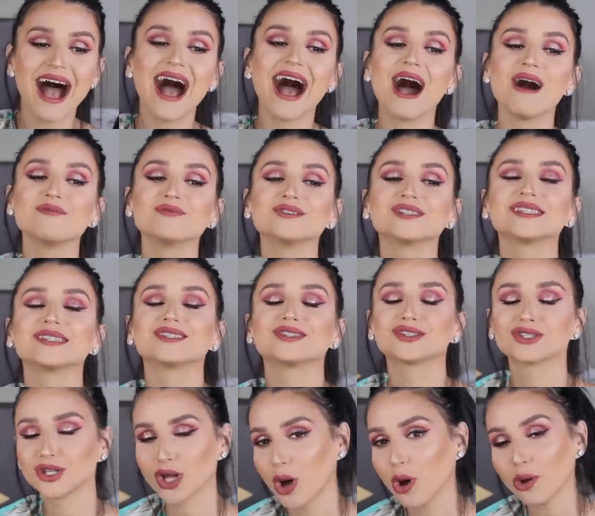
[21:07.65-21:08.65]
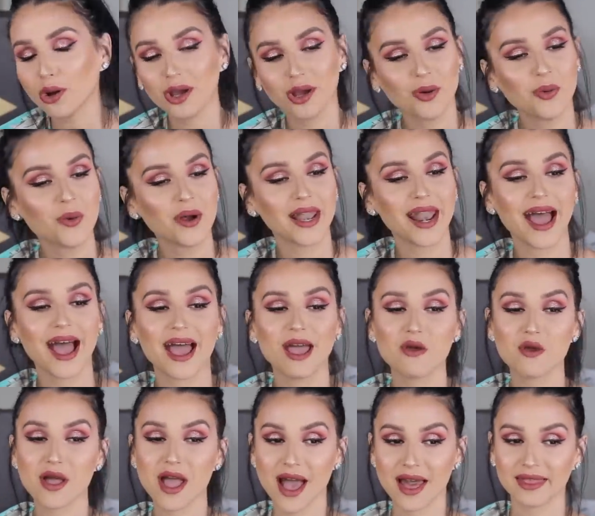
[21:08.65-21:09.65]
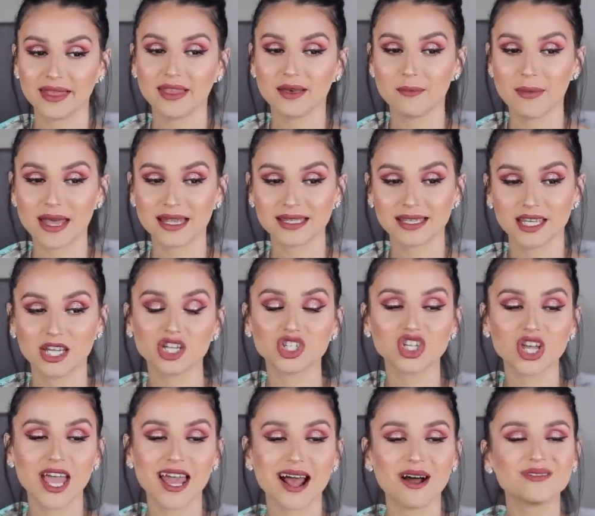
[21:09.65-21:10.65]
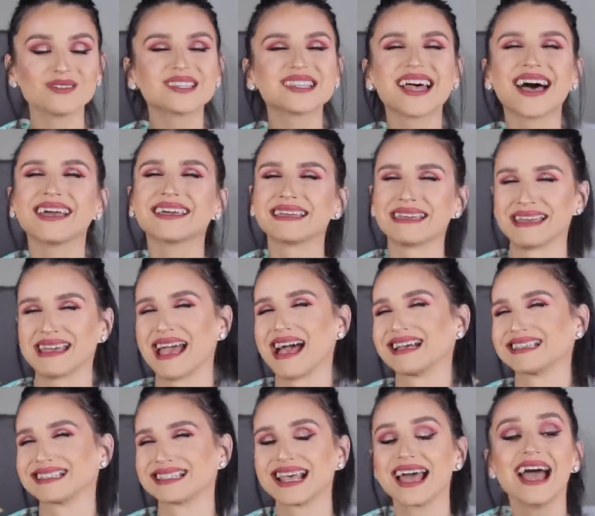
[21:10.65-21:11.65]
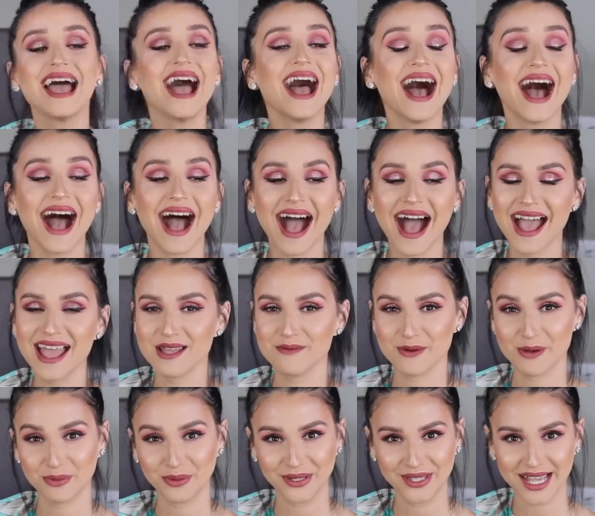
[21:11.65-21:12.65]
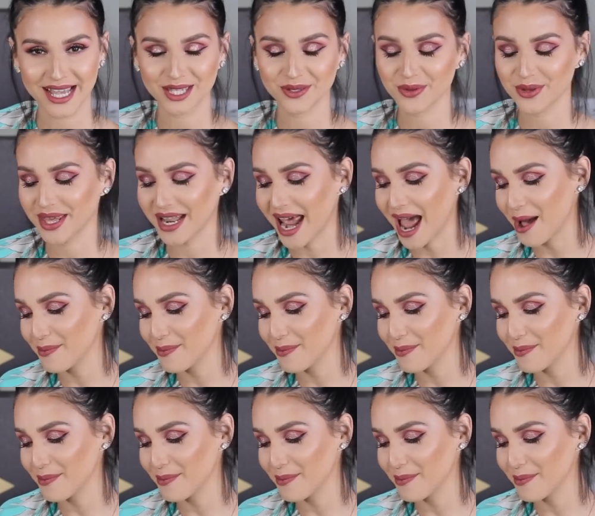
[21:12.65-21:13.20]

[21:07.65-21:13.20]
I was stoked when I got the message and I was like, I am obsessed with it.